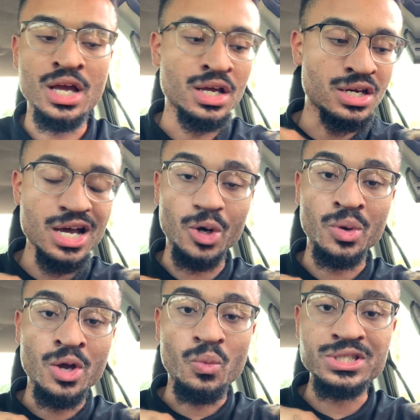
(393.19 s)
No,
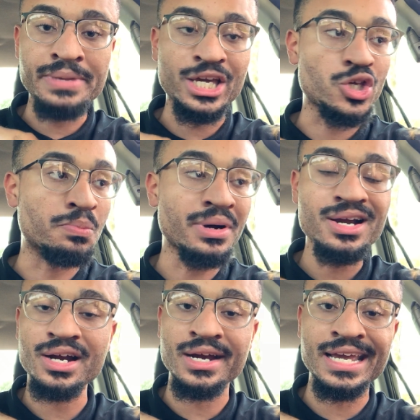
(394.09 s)
what's making you
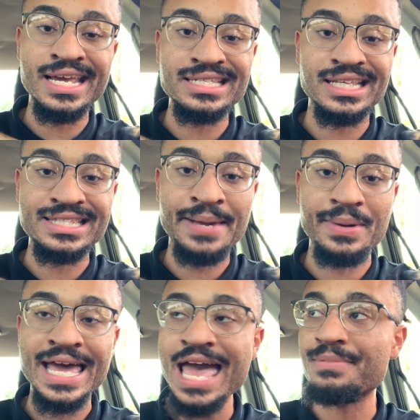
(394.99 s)
butthurt is the type of
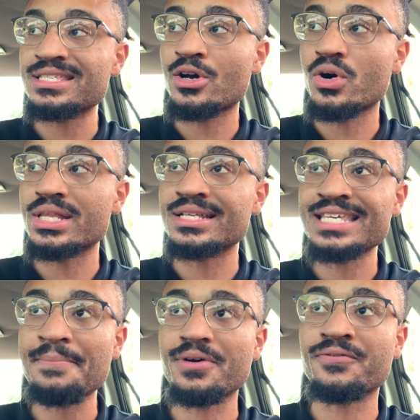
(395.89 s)
habits or the
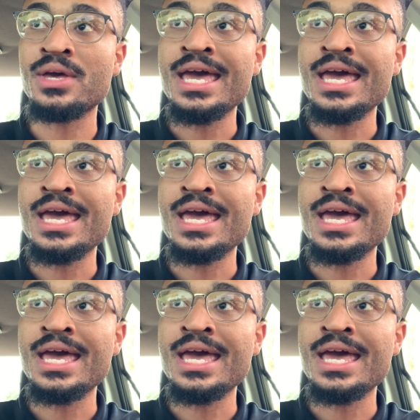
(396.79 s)
type of